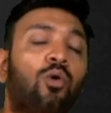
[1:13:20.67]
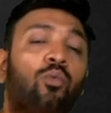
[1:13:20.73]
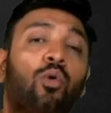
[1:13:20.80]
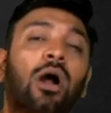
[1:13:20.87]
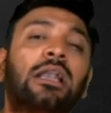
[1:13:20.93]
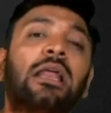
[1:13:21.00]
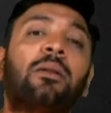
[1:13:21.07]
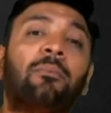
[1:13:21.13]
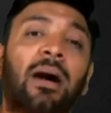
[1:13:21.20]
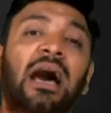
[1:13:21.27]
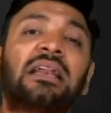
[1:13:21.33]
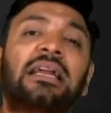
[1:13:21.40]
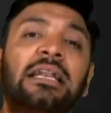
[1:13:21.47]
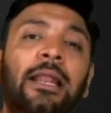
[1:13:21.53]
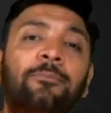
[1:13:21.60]
What are
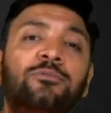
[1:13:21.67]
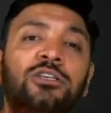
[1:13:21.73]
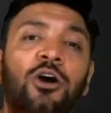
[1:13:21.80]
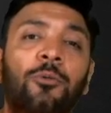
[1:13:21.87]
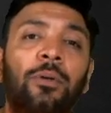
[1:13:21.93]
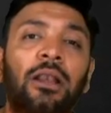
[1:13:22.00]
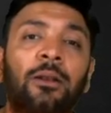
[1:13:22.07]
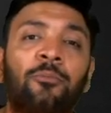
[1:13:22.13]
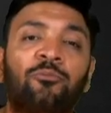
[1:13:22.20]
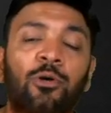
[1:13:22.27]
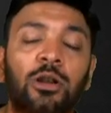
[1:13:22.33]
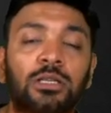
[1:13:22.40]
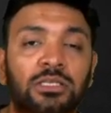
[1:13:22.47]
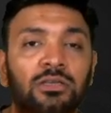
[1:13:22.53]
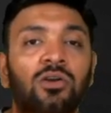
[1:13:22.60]
market observable
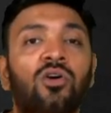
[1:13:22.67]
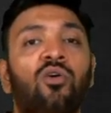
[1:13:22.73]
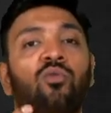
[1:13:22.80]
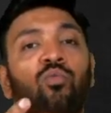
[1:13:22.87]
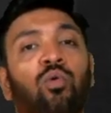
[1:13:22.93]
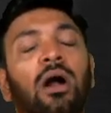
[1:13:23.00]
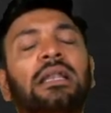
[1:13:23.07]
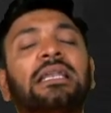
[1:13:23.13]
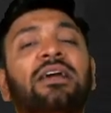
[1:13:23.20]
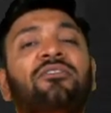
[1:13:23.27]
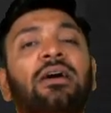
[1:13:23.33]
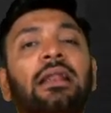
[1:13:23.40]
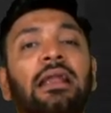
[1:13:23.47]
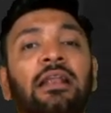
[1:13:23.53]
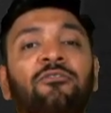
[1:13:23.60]
inputs?
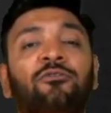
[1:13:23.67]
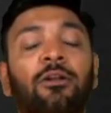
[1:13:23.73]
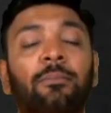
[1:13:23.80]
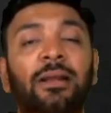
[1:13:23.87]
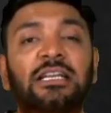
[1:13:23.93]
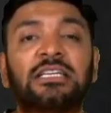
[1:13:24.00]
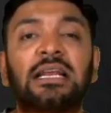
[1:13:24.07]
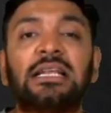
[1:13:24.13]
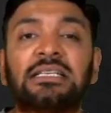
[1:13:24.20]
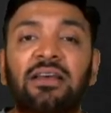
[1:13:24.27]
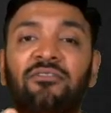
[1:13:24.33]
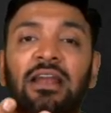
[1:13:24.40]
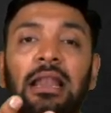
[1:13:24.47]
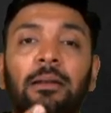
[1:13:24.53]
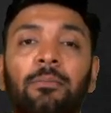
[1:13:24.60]
Whatever information is
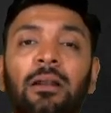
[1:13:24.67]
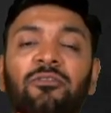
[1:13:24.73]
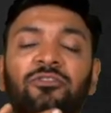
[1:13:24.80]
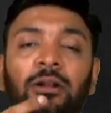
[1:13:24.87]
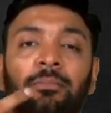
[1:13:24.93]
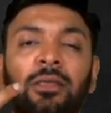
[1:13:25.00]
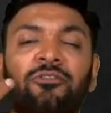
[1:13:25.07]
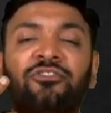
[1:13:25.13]
available from the